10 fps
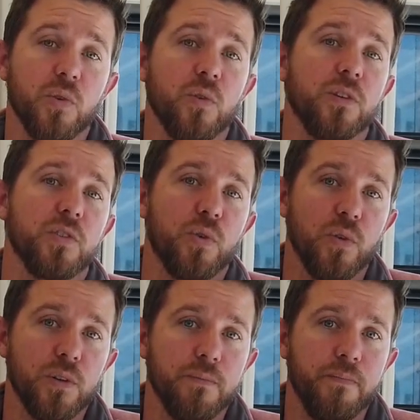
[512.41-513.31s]
solar
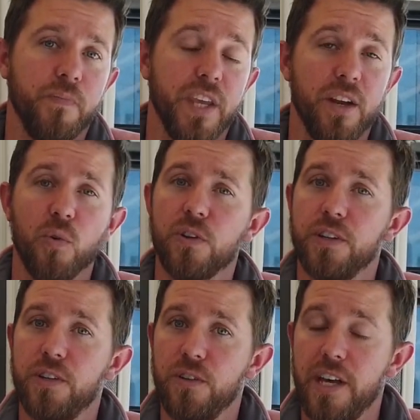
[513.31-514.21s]
controller? In order
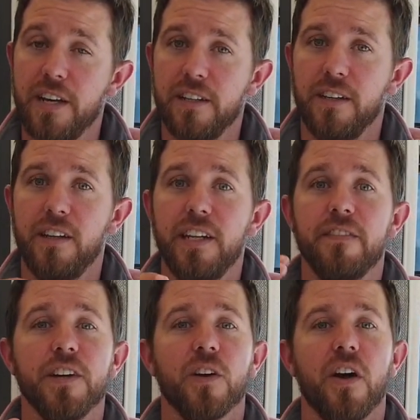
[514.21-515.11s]
to do that, you need to
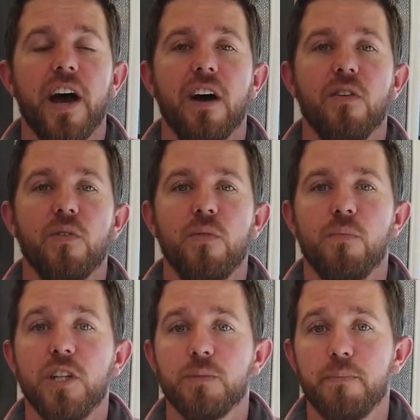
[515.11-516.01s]
figure out how
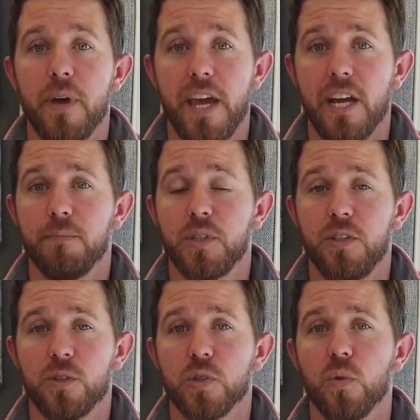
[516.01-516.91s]
much amps
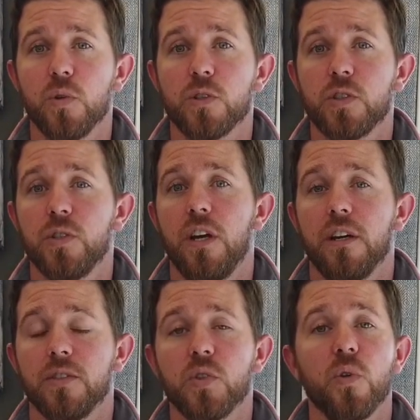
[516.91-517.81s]
your solar uh,
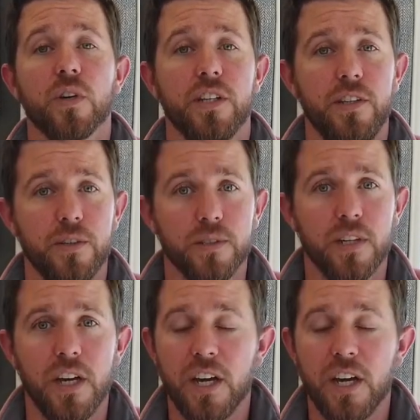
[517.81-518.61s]
controller can use.